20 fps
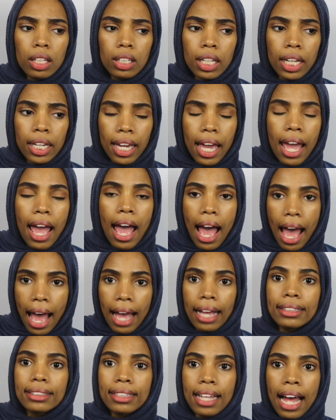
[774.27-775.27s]
like it
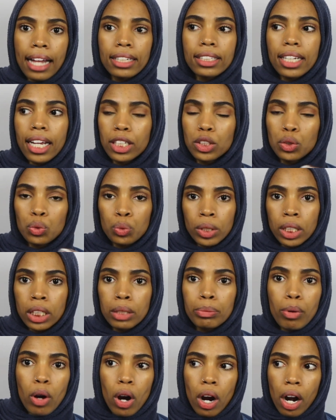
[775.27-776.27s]
has that
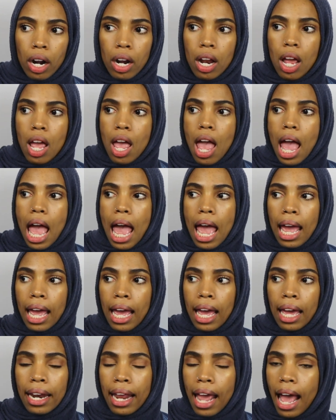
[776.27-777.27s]
tajweed part
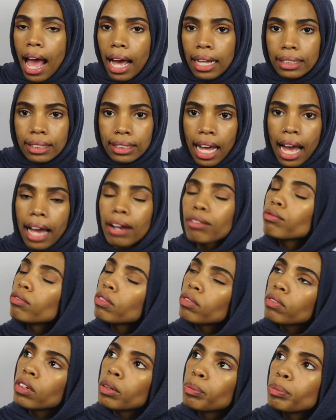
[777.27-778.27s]
and it has that
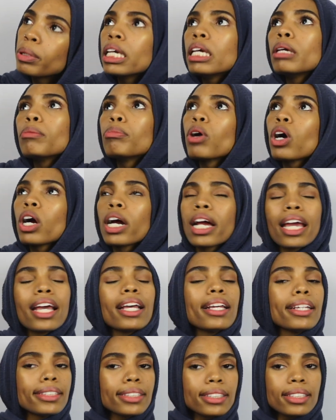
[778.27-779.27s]
repeat part.
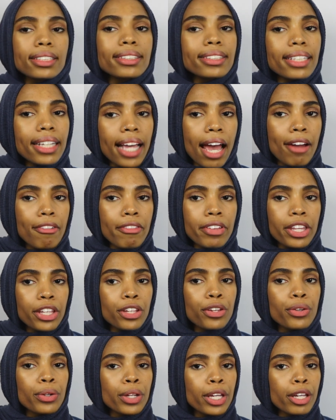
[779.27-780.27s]
It's just like
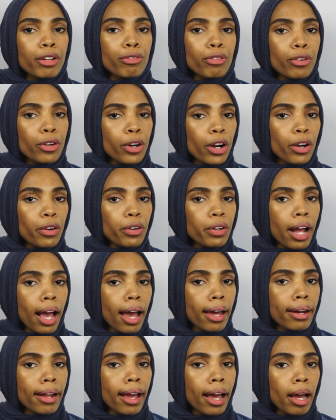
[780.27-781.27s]
everything you need for a
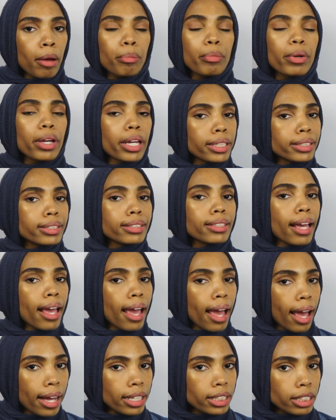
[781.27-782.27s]
Quran app. It
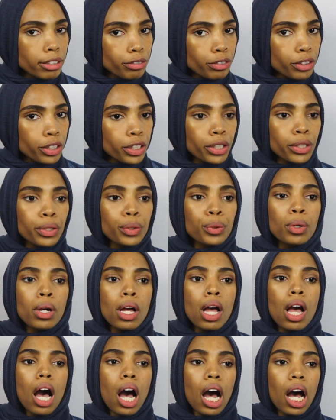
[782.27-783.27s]
has it for you.
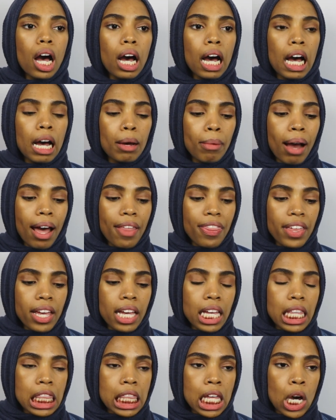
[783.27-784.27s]
I
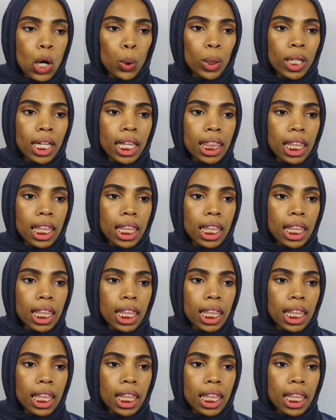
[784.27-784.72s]
think the only